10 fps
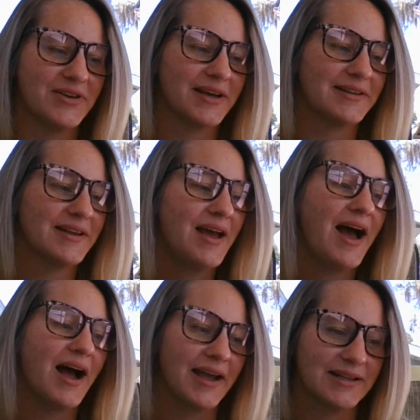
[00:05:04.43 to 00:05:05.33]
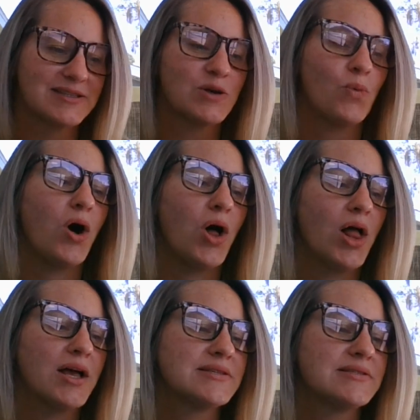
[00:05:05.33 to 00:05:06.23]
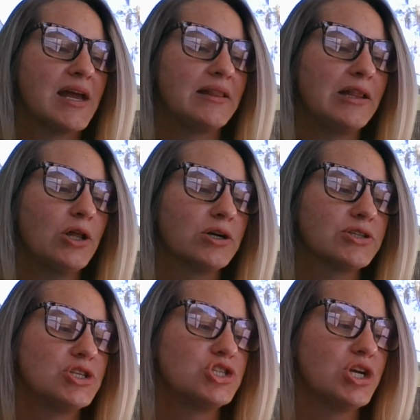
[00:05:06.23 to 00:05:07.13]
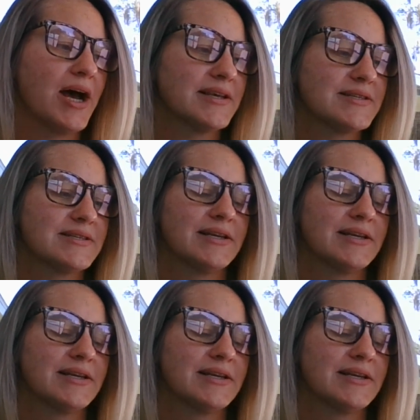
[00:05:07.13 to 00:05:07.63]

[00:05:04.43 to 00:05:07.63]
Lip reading: fit. Against the wall, Stanley looked just